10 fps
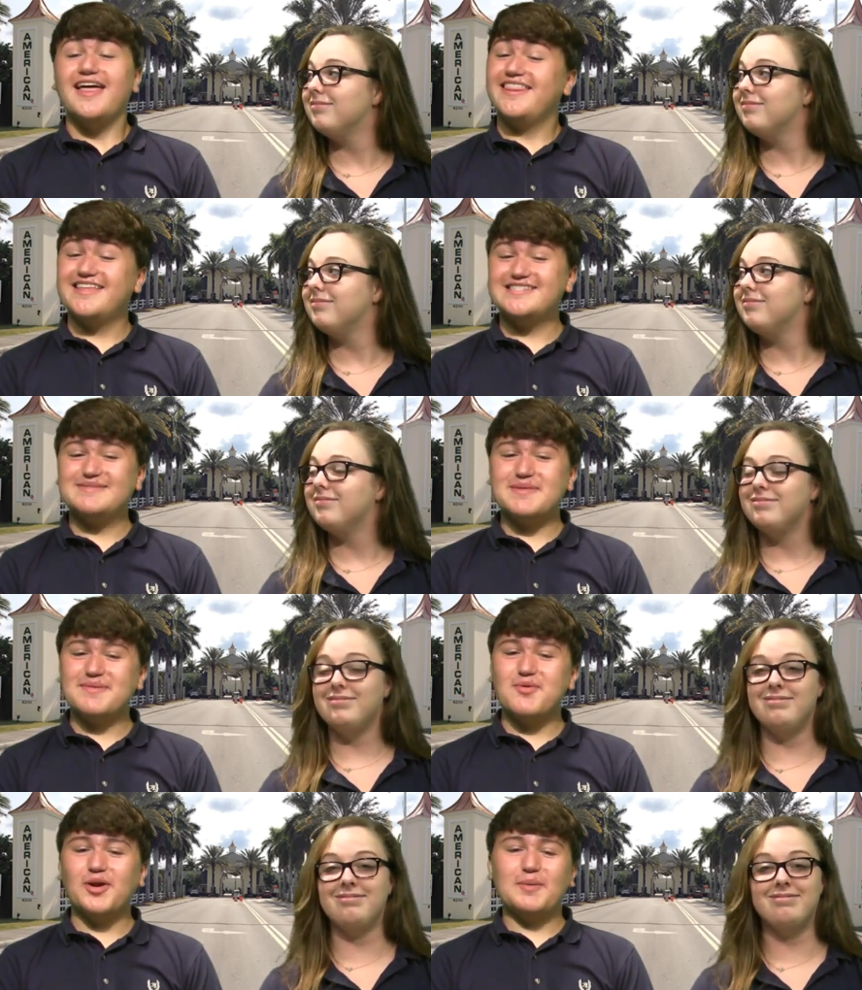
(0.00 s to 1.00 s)
Speaker 1: this has been the
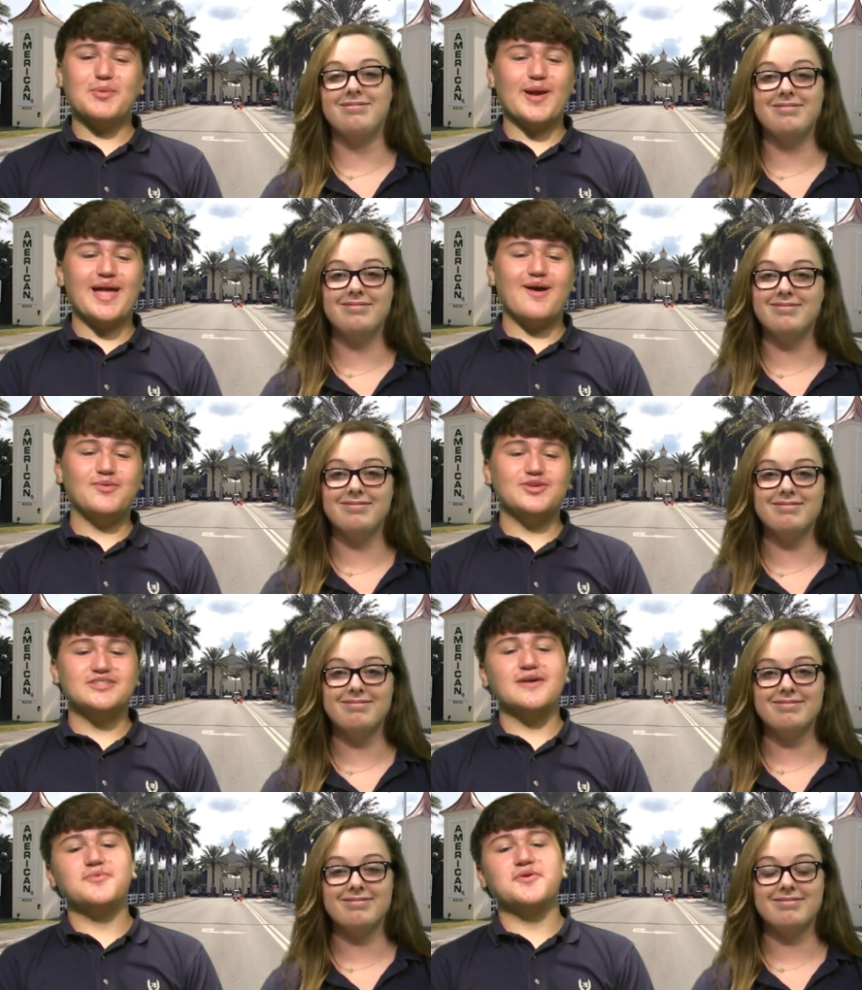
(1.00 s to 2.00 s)
Morning Breakout with your
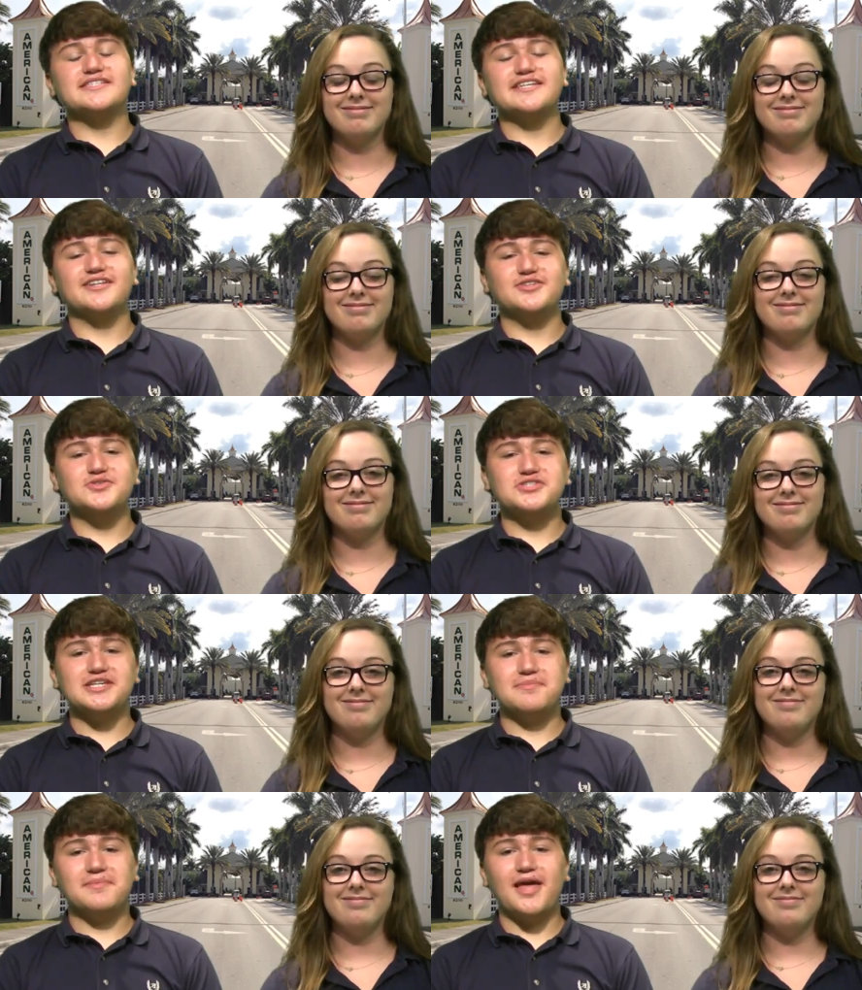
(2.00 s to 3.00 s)
WSTL News
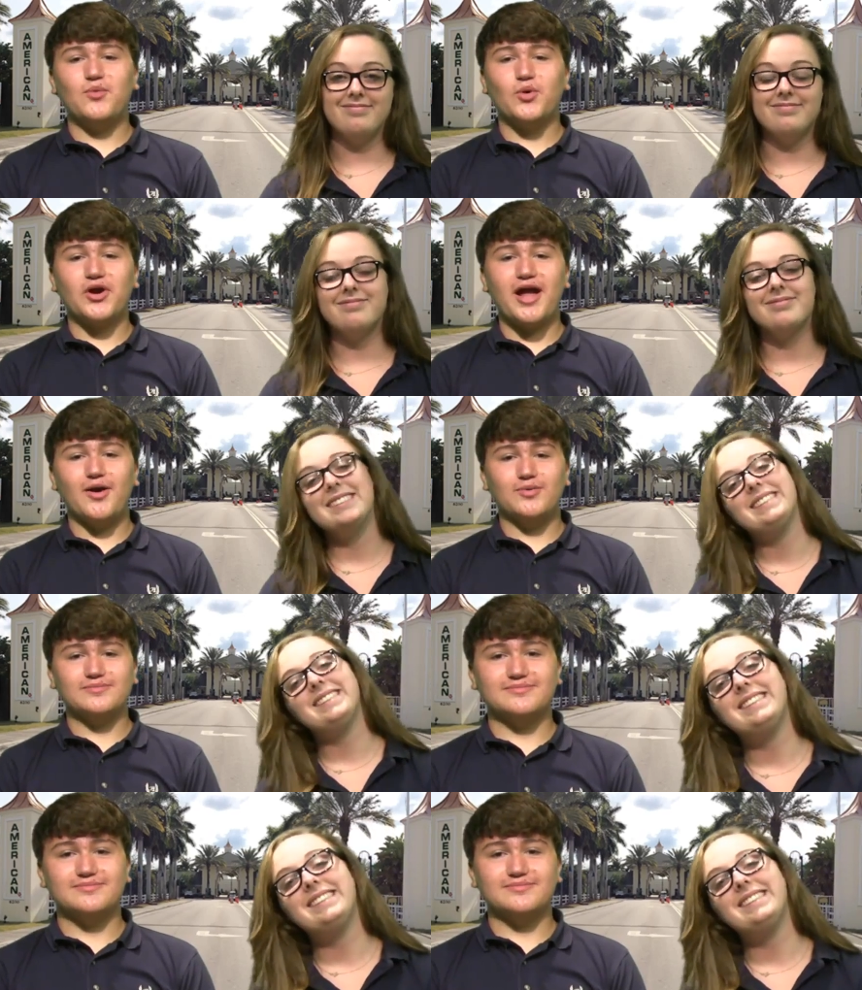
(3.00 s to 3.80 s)
team, and we're out.